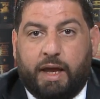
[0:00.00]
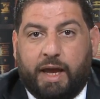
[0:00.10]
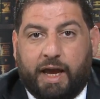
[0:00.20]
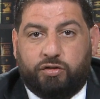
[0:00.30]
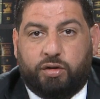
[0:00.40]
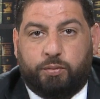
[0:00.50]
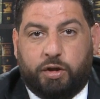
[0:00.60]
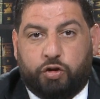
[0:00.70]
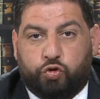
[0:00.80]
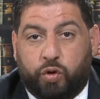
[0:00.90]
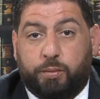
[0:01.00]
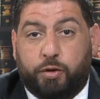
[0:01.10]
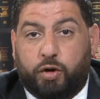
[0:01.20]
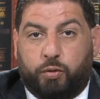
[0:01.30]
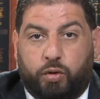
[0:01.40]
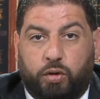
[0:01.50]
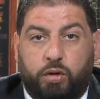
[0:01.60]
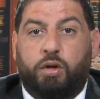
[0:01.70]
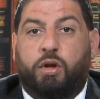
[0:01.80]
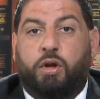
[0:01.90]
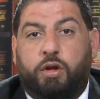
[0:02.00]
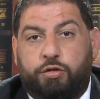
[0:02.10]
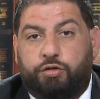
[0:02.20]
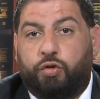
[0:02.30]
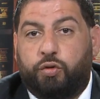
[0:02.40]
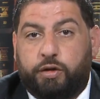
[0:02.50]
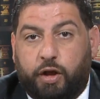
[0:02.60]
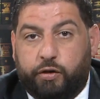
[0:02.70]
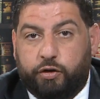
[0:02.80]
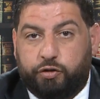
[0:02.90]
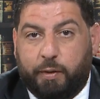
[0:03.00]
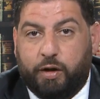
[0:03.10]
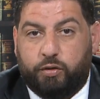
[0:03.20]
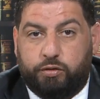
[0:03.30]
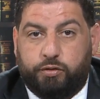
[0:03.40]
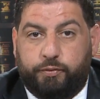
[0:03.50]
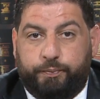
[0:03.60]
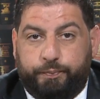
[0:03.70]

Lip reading: has to be attributable to the other spouse.